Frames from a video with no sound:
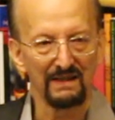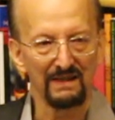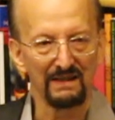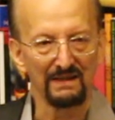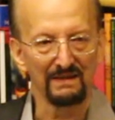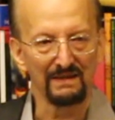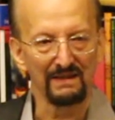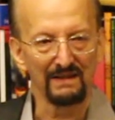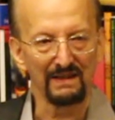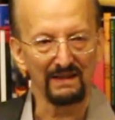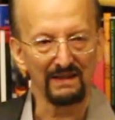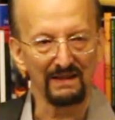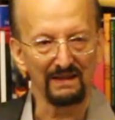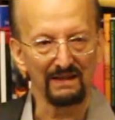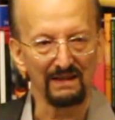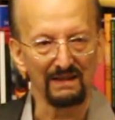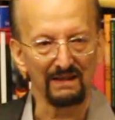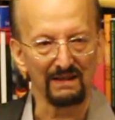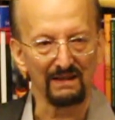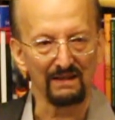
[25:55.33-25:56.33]
in
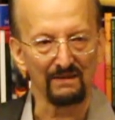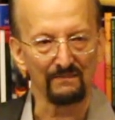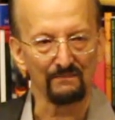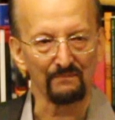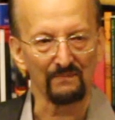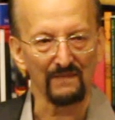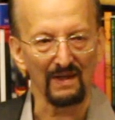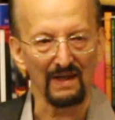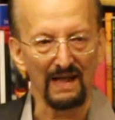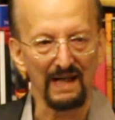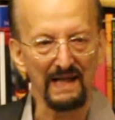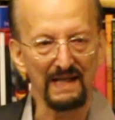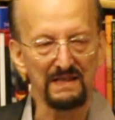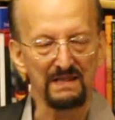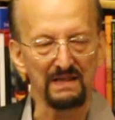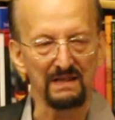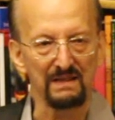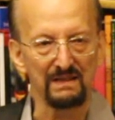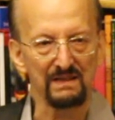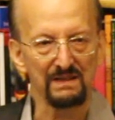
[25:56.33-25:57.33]
the
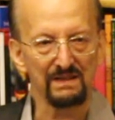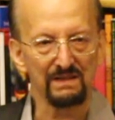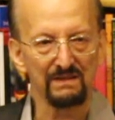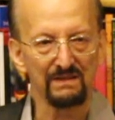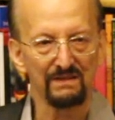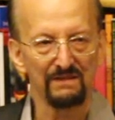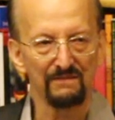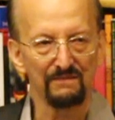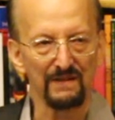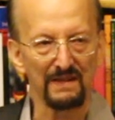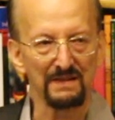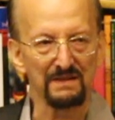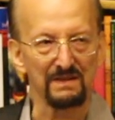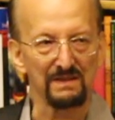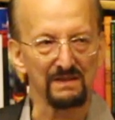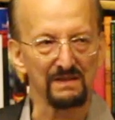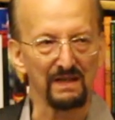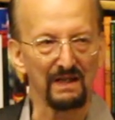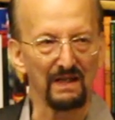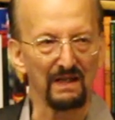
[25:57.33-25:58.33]
80s,
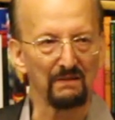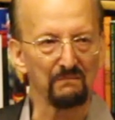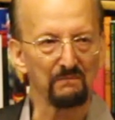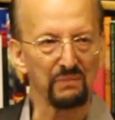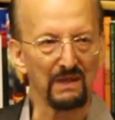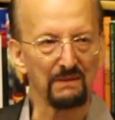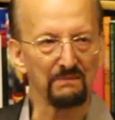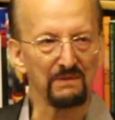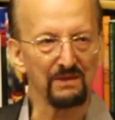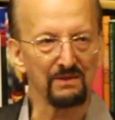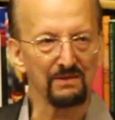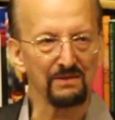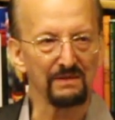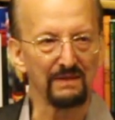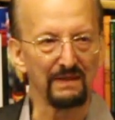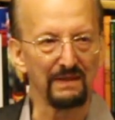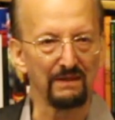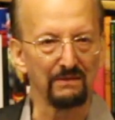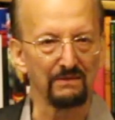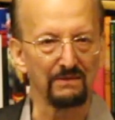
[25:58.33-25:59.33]
Francis King published
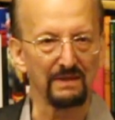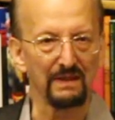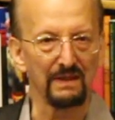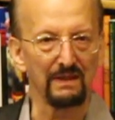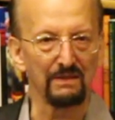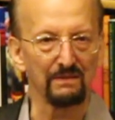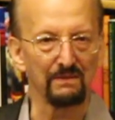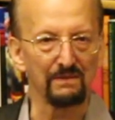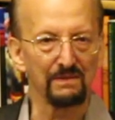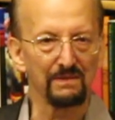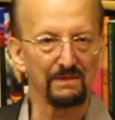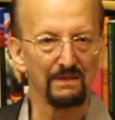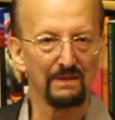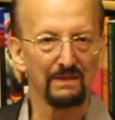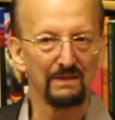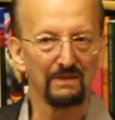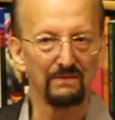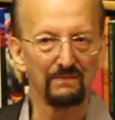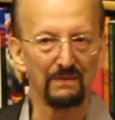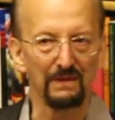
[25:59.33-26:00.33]
the OTO's
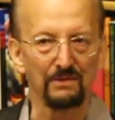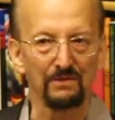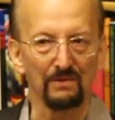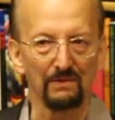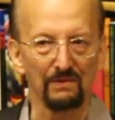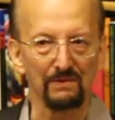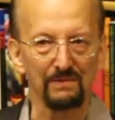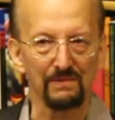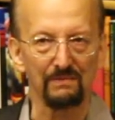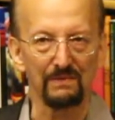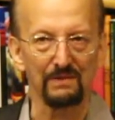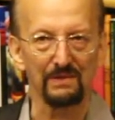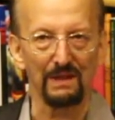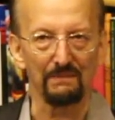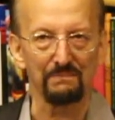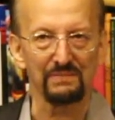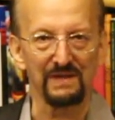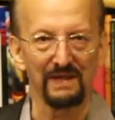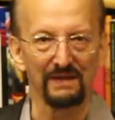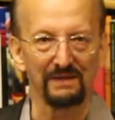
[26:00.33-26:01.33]
rituals, which
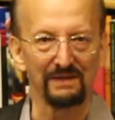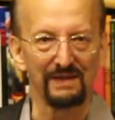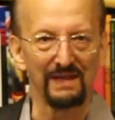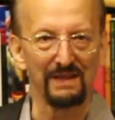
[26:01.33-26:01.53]
upset